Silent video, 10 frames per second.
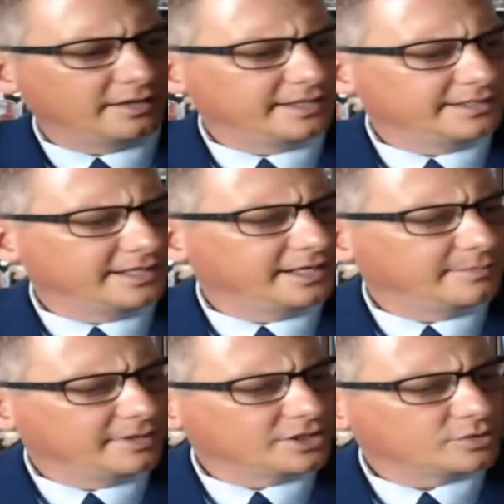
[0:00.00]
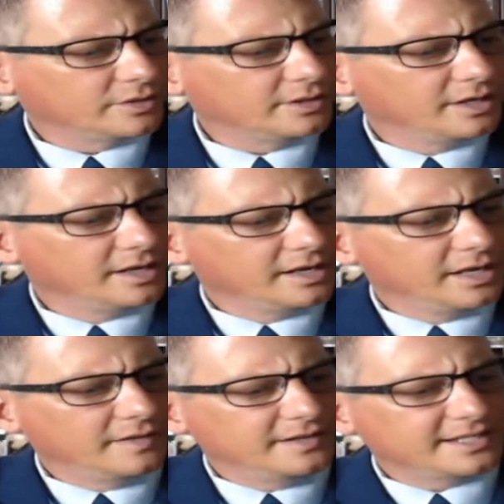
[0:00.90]
did him in this one. And
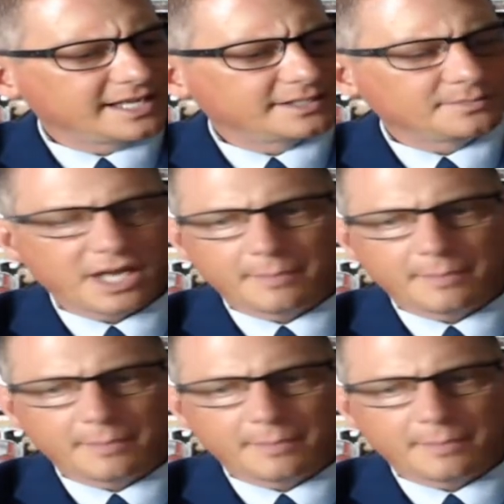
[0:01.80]
he's got some type of